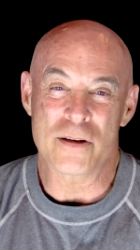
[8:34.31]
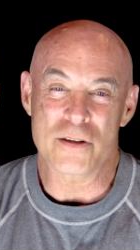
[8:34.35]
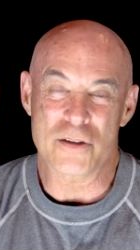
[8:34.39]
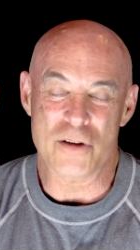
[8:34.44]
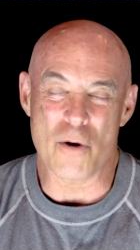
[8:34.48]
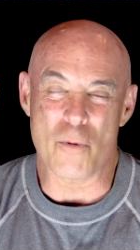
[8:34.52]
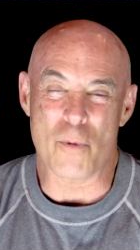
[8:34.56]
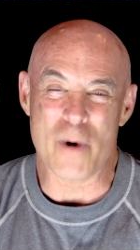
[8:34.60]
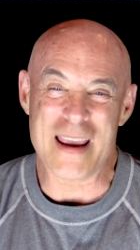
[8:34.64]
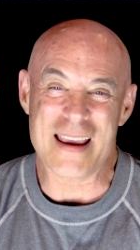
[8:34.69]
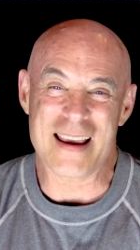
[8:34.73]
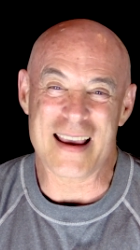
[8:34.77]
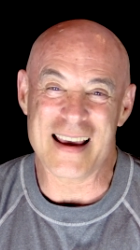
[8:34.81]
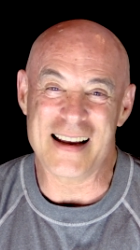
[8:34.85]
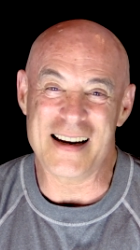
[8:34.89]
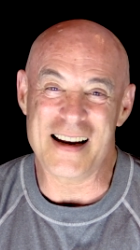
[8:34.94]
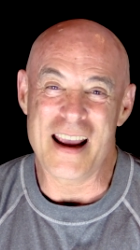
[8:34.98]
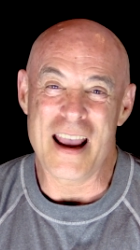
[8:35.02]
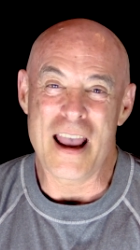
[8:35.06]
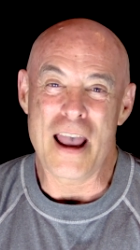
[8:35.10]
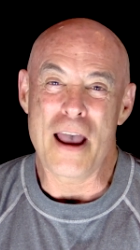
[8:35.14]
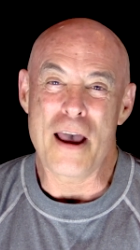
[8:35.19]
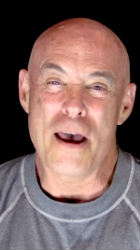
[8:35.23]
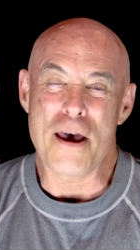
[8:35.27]
So we
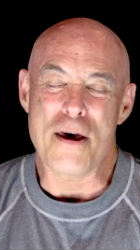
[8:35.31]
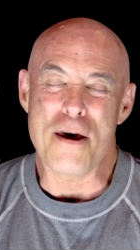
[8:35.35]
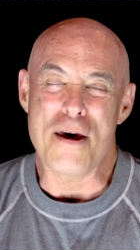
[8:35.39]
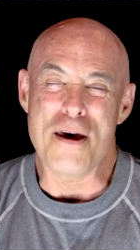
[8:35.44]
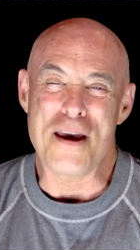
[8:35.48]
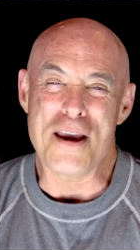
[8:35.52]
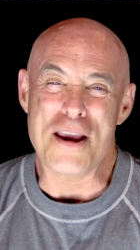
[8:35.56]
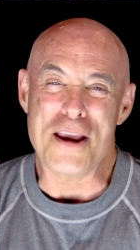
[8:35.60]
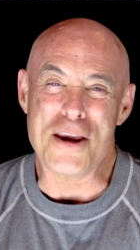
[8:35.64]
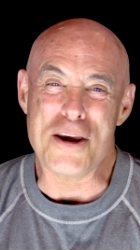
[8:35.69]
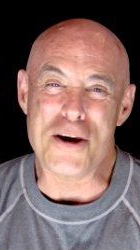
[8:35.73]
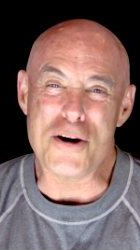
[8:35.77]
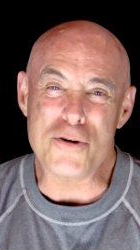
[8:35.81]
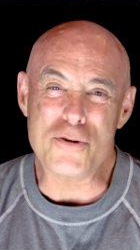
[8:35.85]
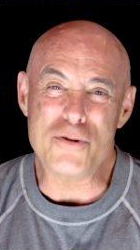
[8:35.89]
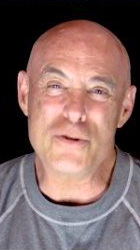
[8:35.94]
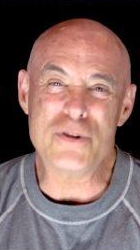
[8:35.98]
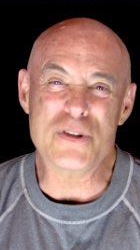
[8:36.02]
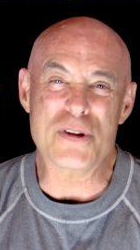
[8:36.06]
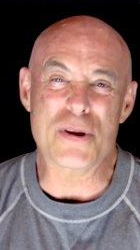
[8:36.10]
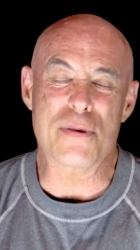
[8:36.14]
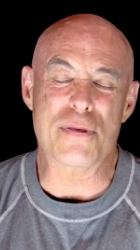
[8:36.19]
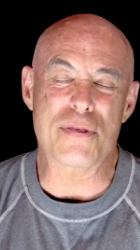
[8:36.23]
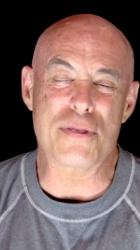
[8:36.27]
can
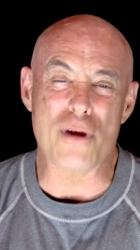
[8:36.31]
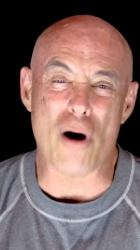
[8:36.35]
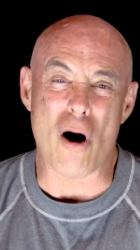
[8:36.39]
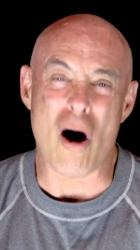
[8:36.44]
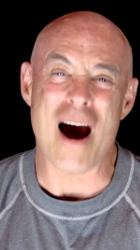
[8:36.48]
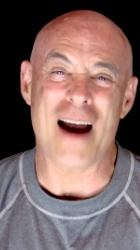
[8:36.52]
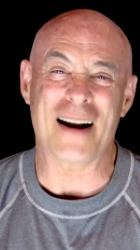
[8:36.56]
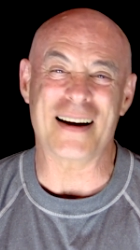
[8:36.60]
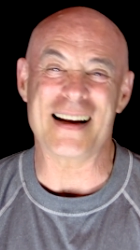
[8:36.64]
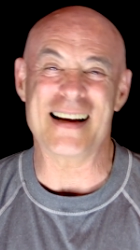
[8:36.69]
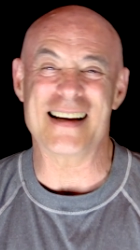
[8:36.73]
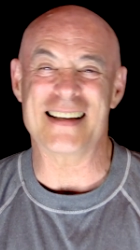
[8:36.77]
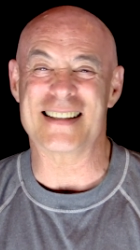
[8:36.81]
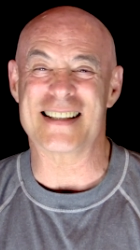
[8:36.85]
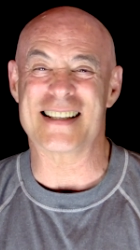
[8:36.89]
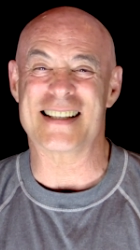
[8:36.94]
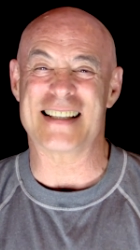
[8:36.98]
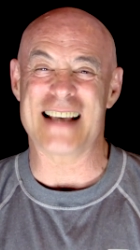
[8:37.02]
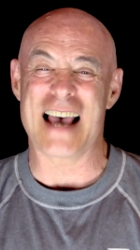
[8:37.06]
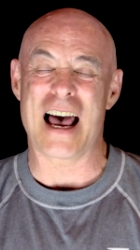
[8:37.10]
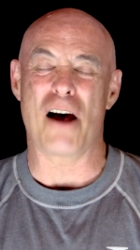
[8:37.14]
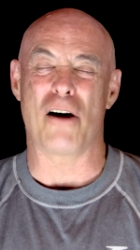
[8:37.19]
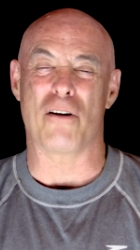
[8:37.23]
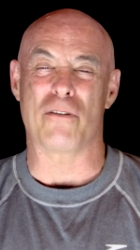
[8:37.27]
use thought
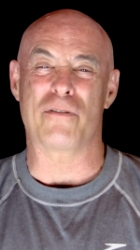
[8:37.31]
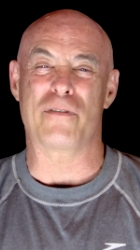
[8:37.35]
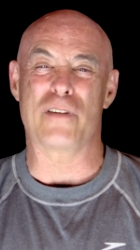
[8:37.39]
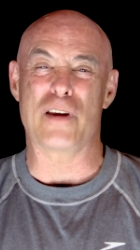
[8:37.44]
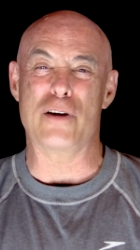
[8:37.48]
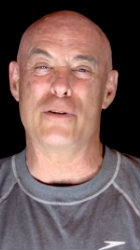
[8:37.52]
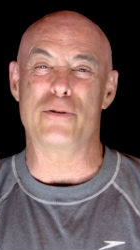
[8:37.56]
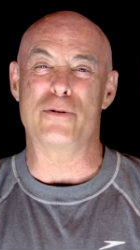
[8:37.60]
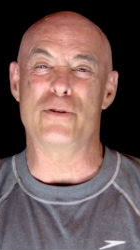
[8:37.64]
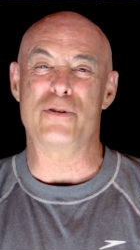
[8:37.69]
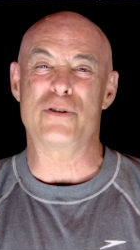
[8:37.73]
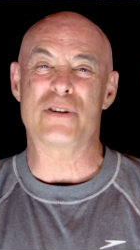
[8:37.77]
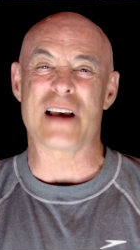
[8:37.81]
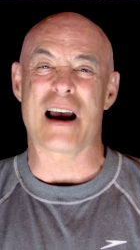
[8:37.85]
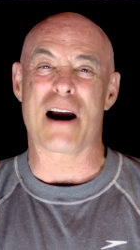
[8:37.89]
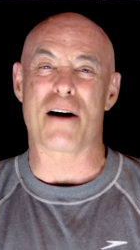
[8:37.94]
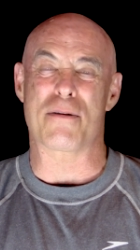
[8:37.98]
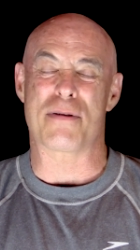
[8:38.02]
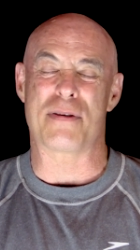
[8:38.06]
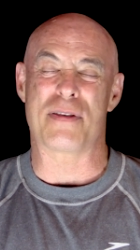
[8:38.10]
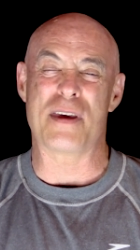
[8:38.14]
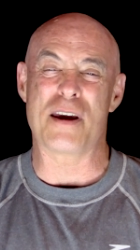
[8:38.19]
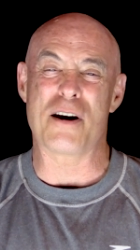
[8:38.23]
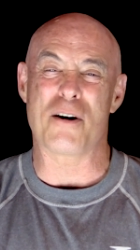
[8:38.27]
itself, use
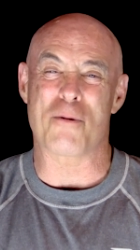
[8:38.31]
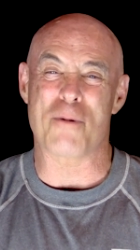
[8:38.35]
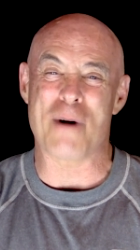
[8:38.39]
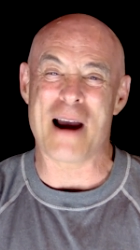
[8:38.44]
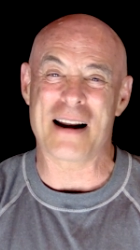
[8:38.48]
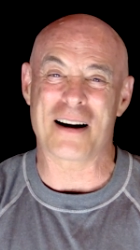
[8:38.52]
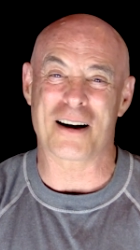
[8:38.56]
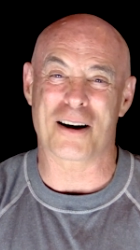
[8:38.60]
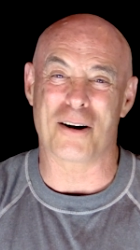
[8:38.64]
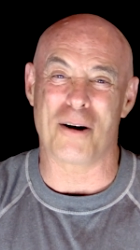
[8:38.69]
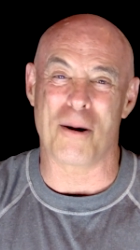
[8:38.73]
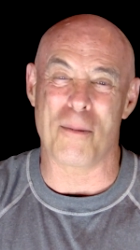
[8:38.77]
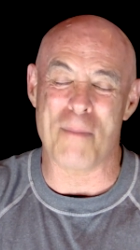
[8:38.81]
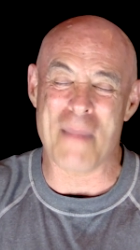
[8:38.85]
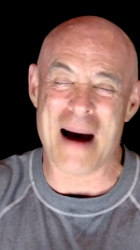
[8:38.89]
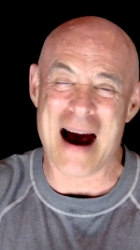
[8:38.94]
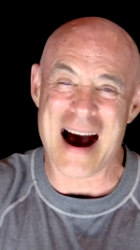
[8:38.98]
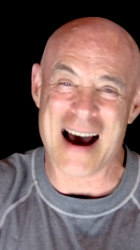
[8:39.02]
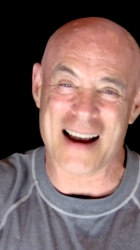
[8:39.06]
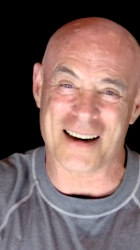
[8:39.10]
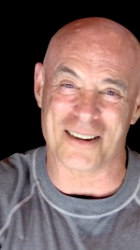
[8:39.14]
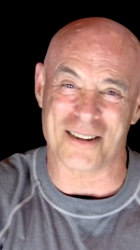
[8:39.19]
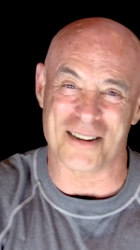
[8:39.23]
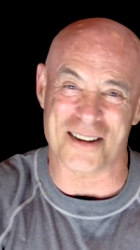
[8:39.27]
our theoretical
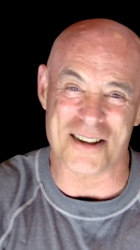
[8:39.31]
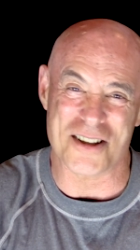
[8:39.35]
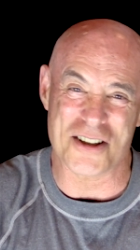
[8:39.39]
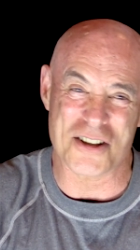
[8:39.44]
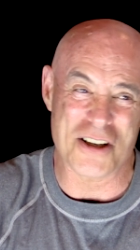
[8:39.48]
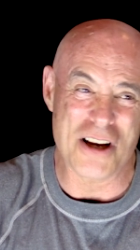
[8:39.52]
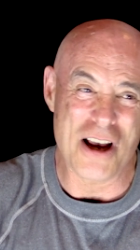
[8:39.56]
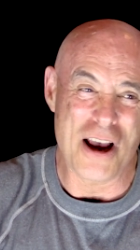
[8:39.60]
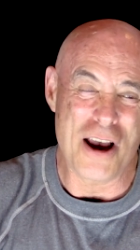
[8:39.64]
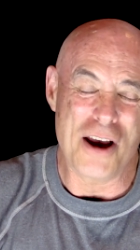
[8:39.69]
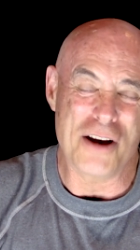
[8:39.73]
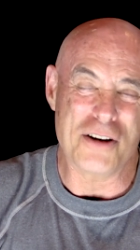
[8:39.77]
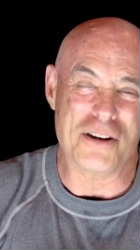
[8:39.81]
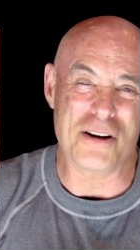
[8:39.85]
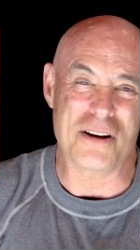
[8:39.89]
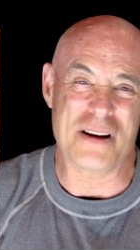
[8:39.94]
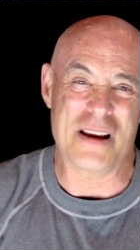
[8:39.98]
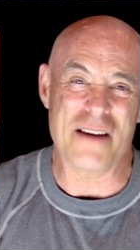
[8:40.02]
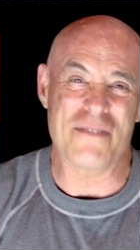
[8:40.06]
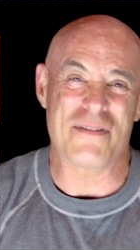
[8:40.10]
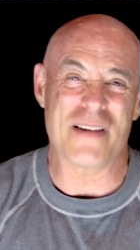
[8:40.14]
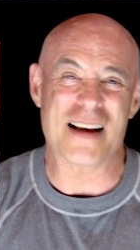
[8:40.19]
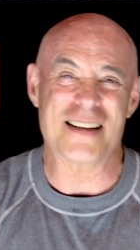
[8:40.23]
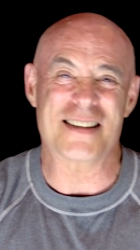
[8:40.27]
models to
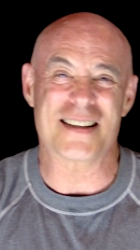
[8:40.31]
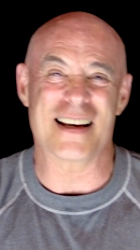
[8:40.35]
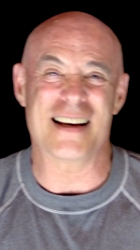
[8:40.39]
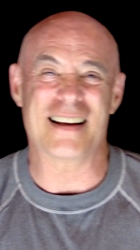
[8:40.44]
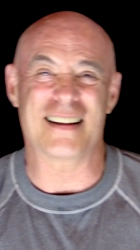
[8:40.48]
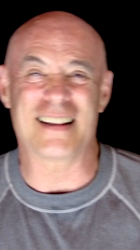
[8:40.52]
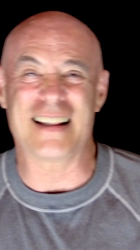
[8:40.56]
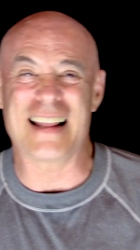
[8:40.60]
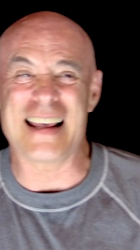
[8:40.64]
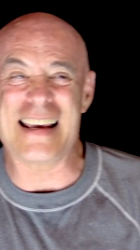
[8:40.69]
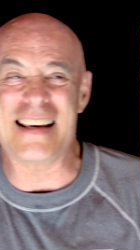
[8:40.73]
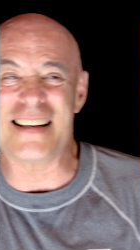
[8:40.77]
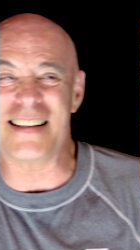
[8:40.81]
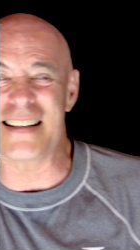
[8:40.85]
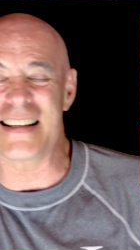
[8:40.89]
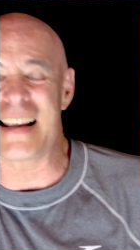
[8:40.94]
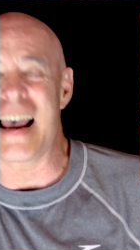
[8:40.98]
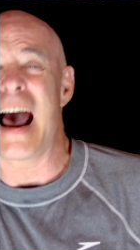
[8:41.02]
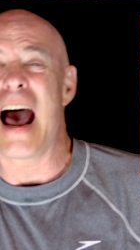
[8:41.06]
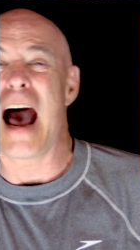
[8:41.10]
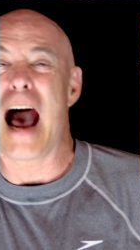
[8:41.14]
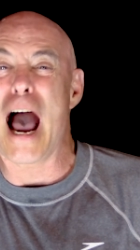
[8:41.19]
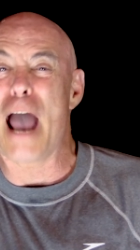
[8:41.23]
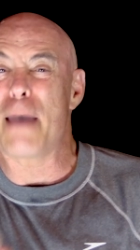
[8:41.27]
give us at least
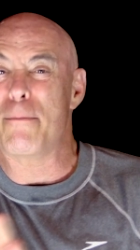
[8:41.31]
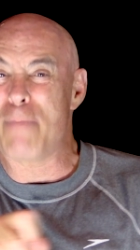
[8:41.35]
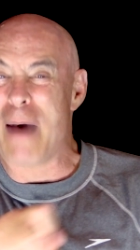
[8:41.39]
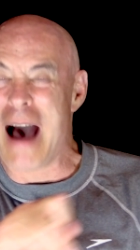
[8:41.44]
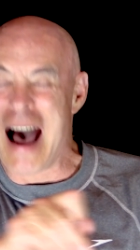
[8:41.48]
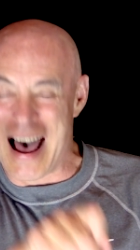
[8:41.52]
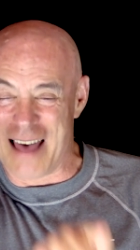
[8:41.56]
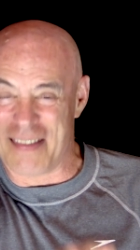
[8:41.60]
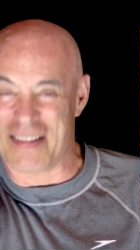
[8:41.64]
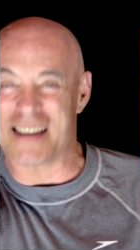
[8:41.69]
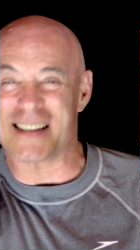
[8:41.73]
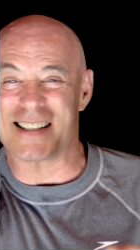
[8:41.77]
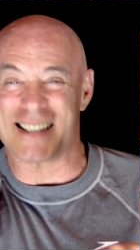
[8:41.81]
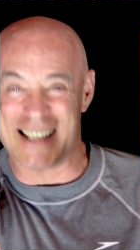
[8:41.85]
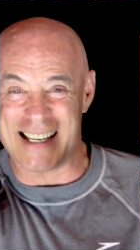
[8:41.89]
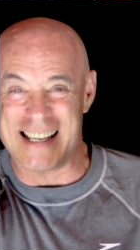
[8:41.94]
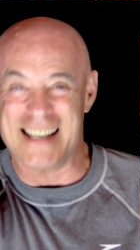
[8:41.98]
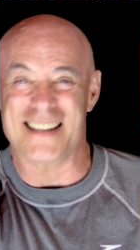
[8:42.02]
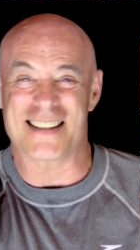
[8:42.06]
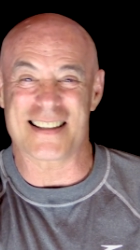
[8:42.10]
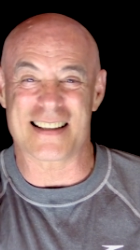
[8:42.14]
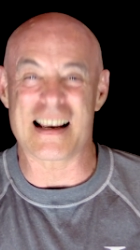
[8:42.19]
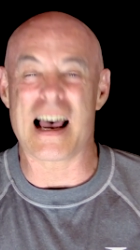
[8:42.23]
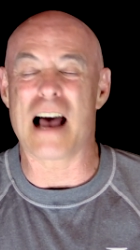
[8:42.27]

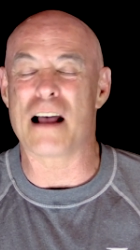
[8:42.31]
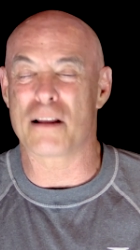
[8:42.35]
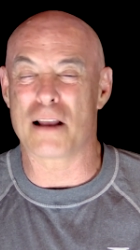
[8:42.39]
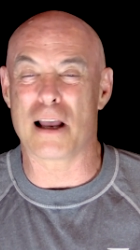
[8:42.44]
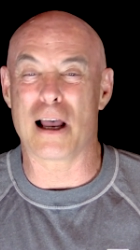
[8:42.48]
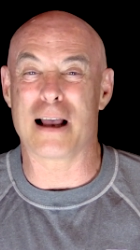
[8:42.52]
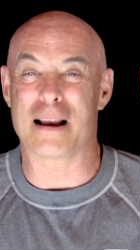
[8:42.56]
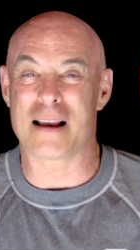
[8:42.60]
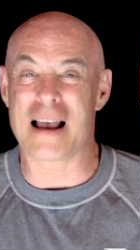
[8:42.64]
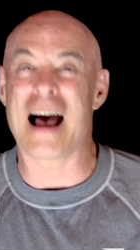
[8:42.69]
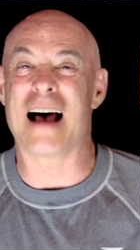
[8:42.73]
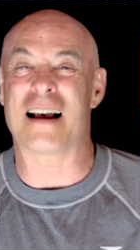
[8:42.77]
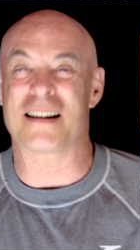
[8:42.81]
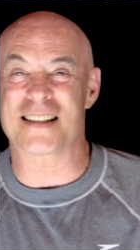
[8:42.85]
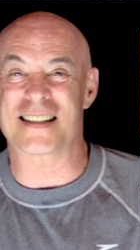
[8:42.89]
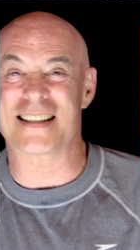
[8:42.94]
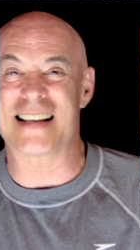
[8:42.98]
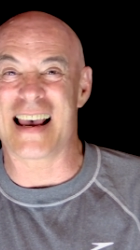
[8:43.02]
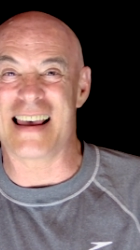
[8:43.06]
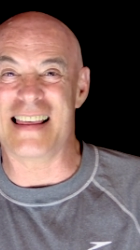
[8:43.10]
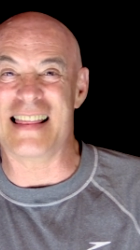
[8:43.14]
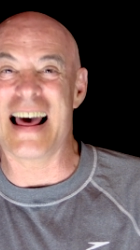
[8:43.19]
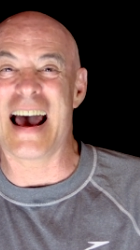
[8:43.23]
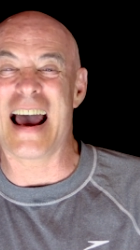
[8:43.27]
hypotheses. I'll, I'll, I'll
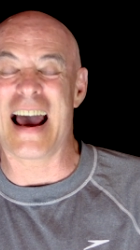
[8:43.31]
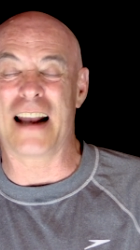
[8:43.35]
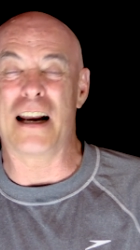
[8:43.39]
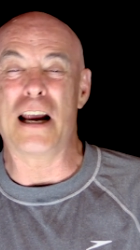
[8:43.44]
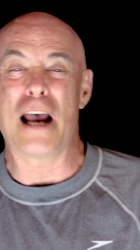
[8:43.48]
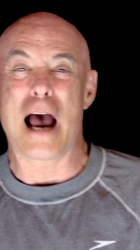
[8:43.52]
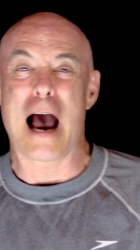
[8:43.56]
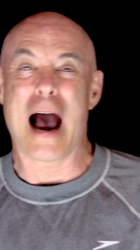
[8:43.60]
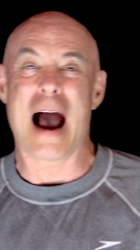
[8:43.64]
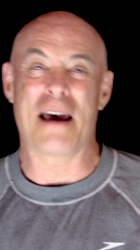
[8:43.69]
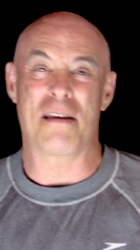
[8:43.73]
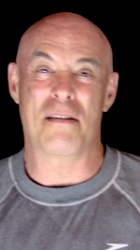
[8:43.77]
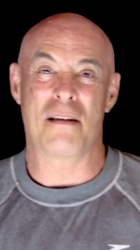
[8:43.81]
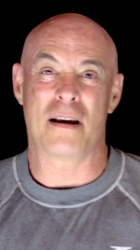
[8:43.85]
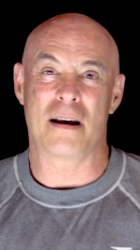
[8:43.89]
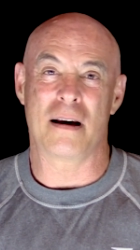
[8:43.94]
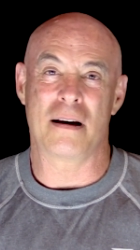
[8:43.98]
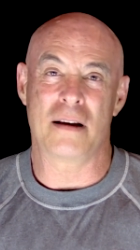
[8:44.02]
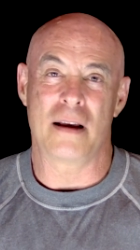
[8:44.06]
say that. I,